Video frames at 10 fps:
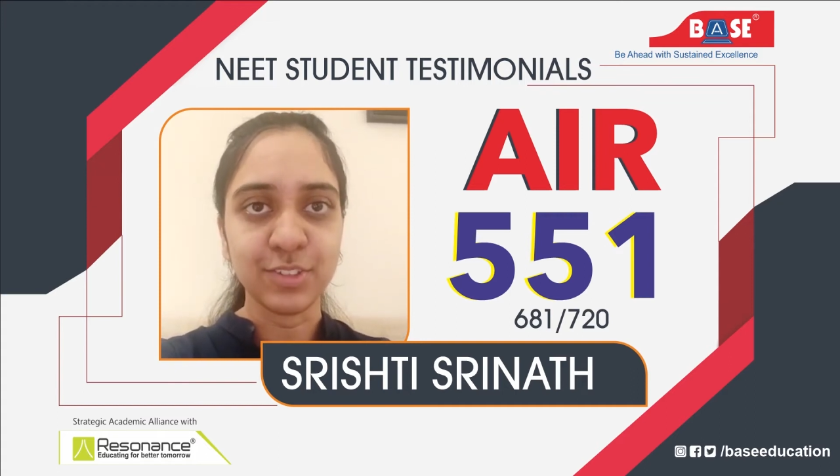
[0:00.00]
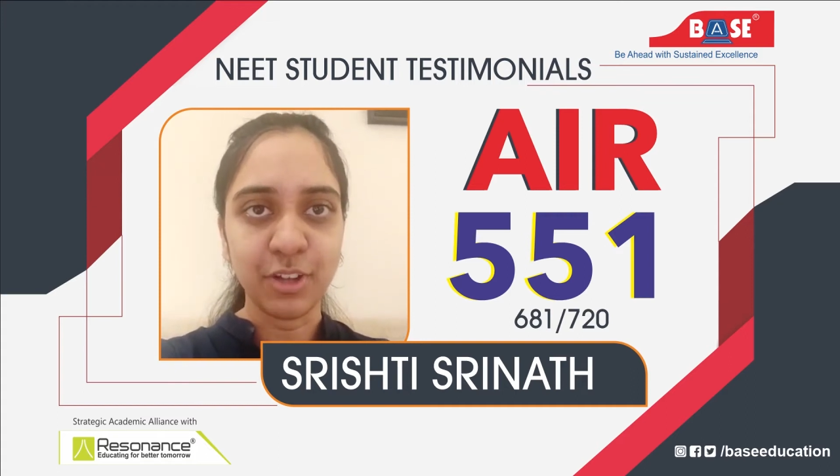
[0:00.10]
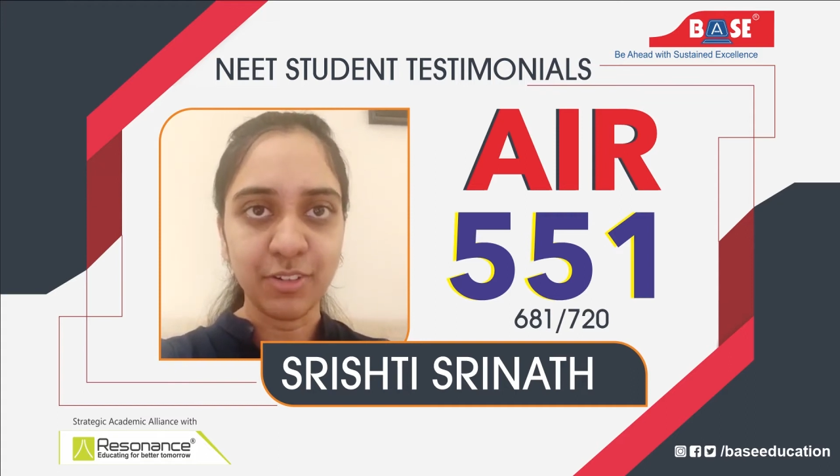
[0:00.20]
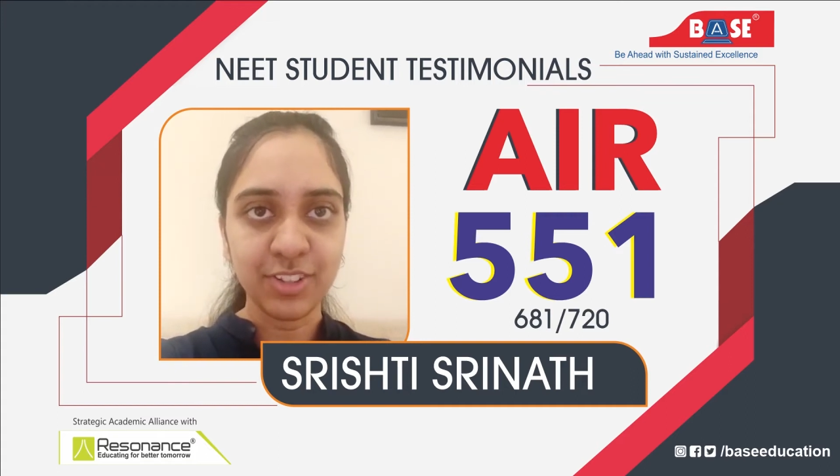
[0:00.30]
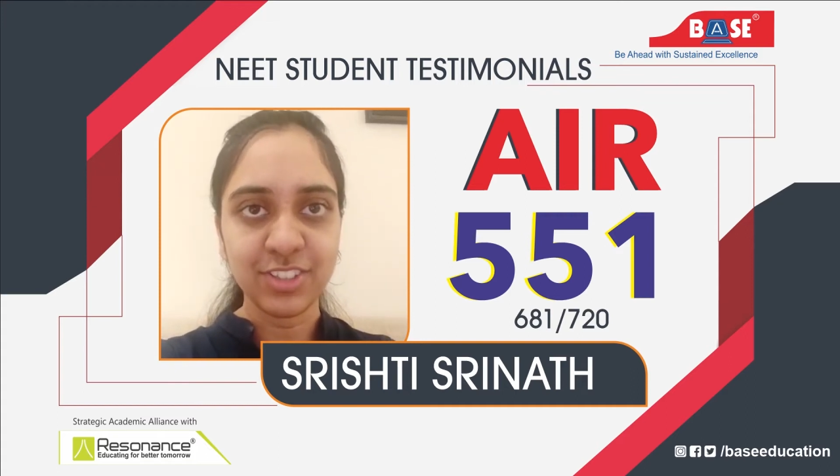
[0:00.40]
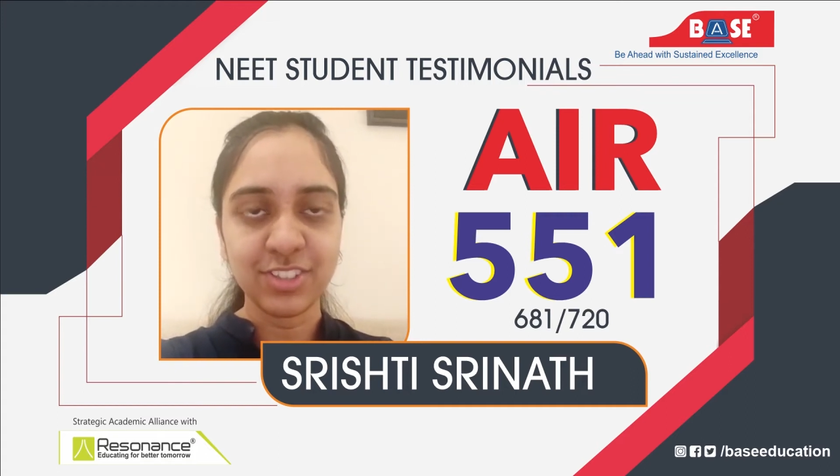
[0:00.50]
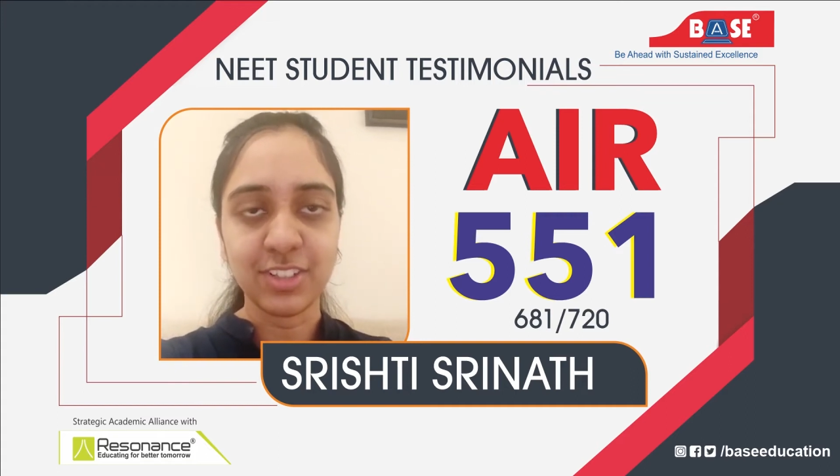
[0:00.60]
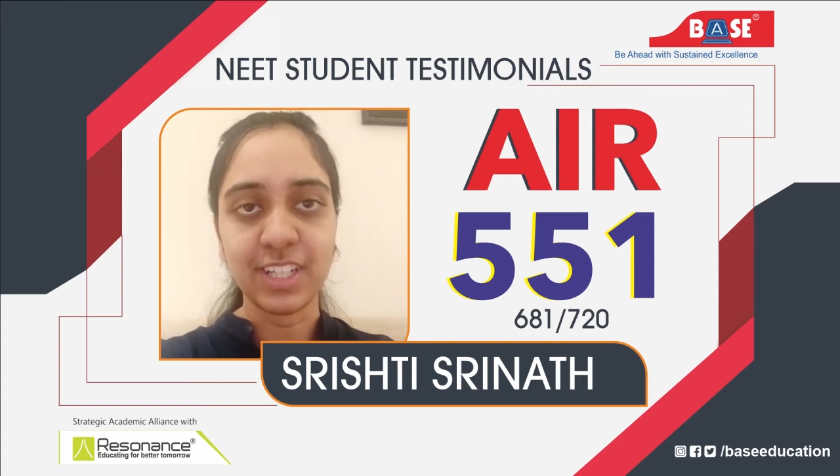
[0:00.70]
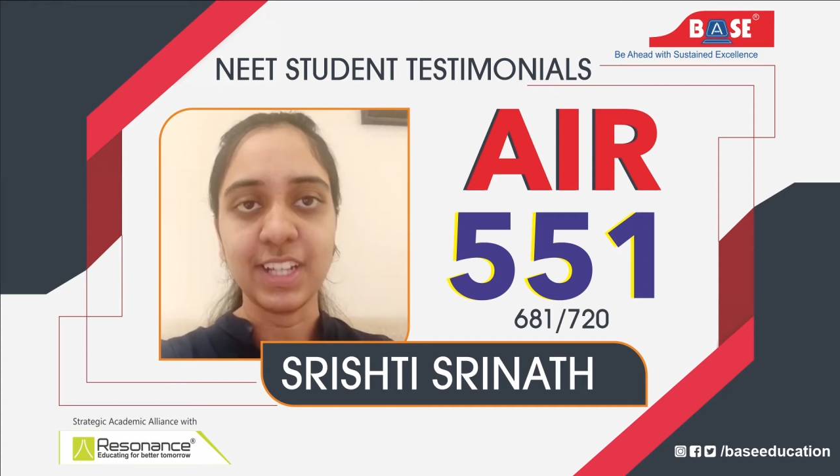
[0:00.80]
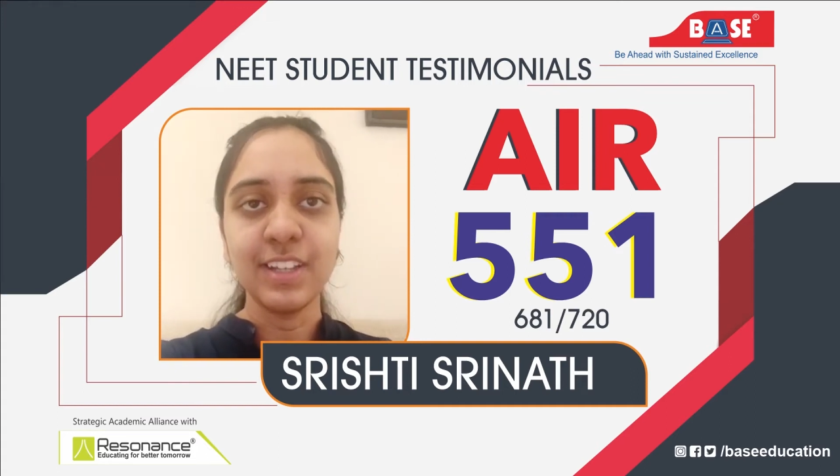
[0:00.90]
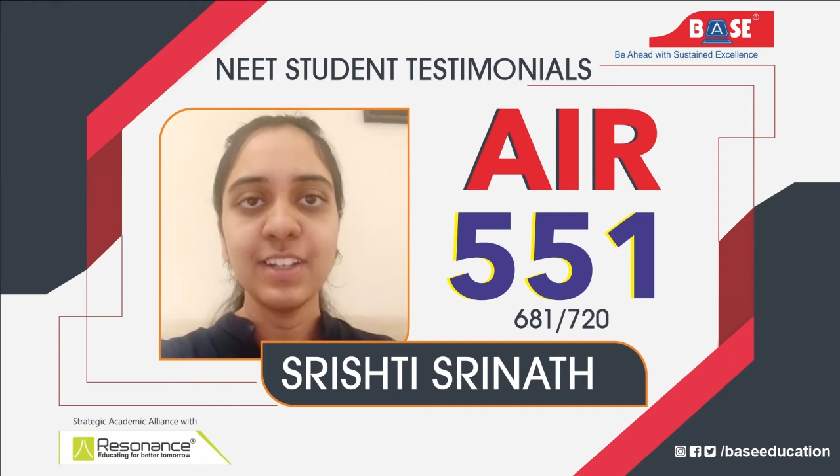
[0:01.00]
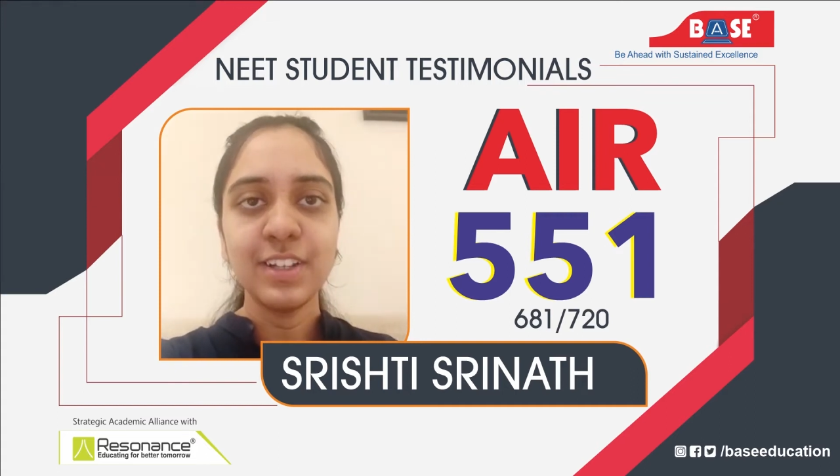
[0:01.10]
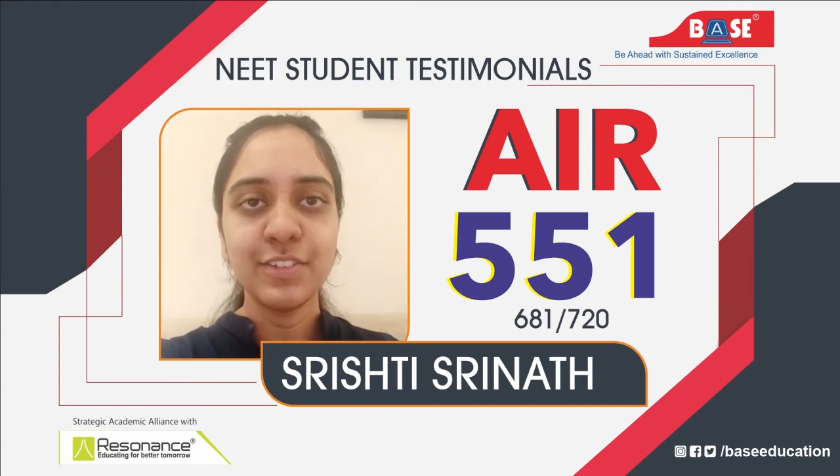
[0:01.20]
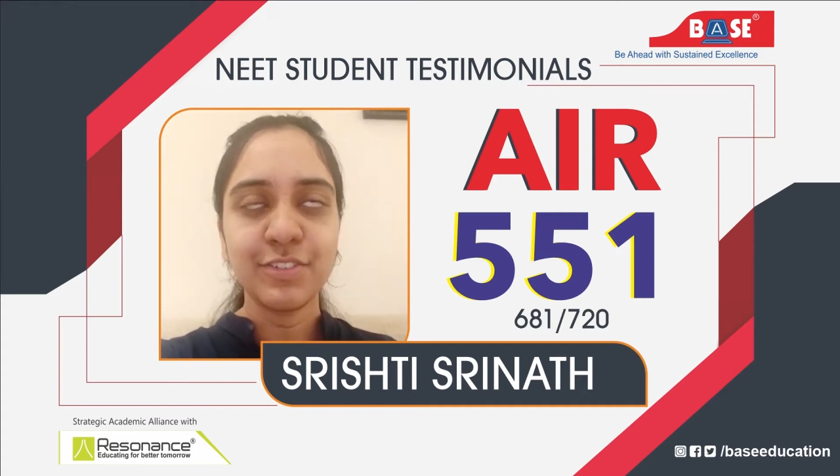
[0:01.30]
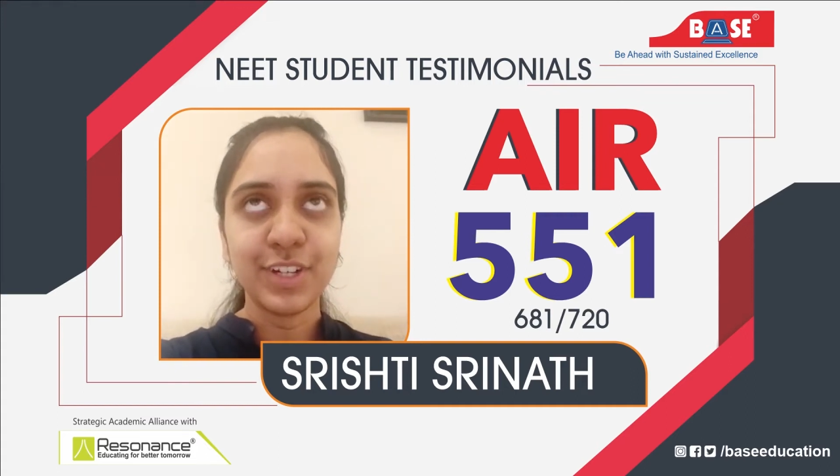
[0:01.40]
throughout the journey
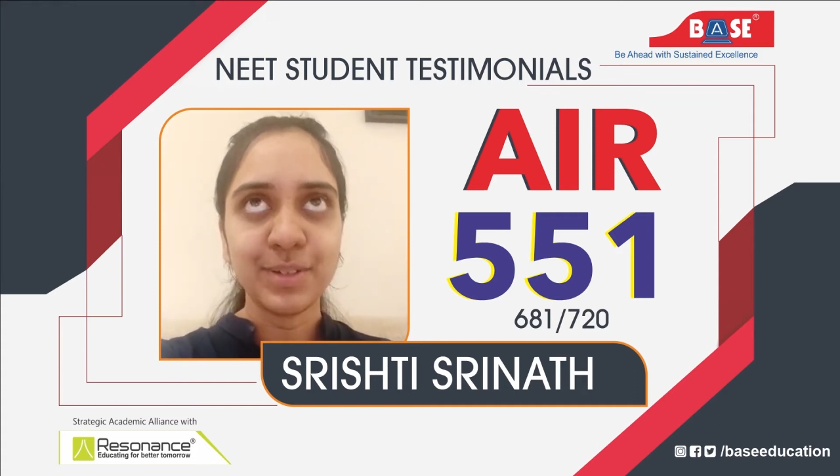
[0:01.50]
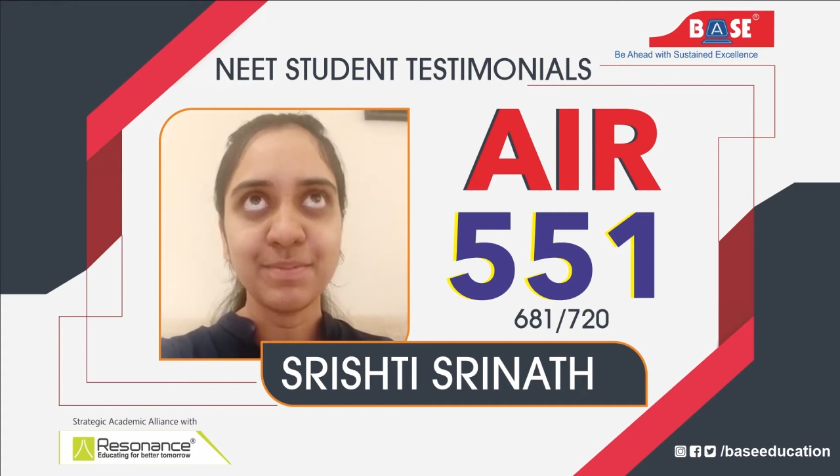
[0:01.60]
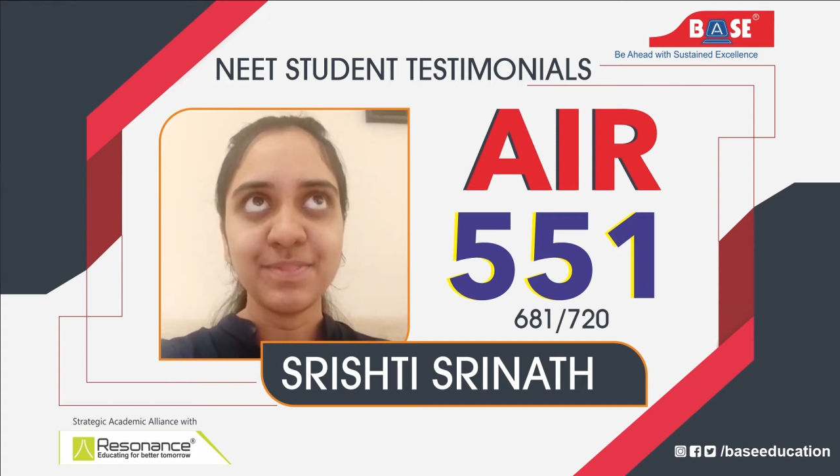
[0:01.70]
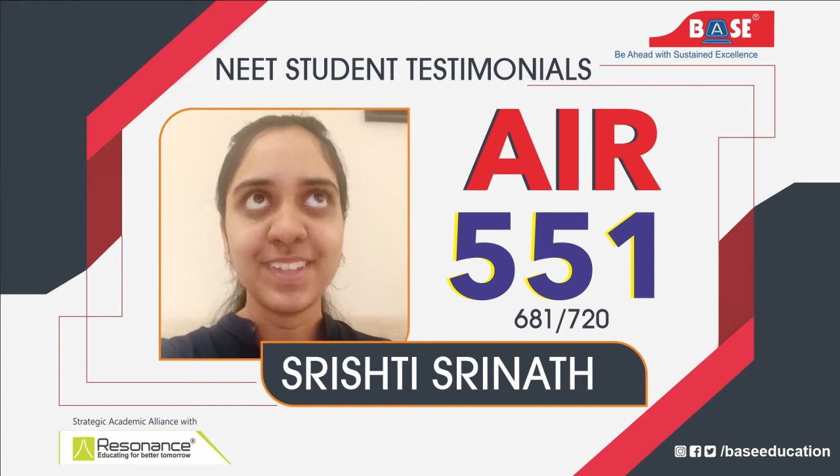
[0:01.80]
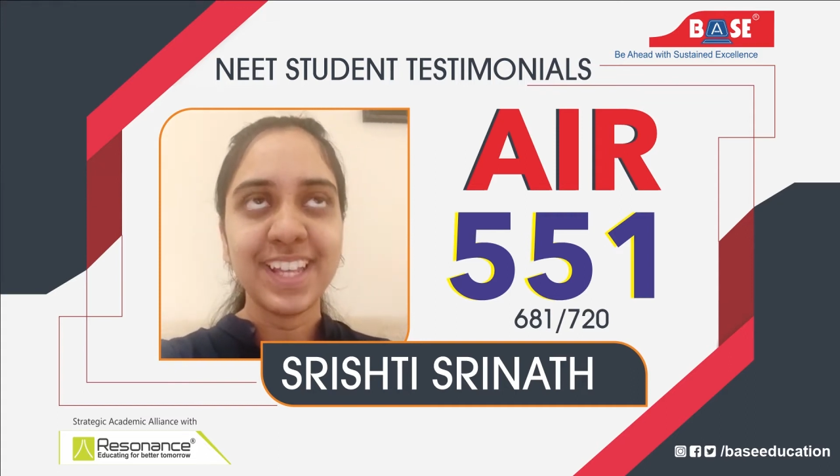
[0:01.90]
from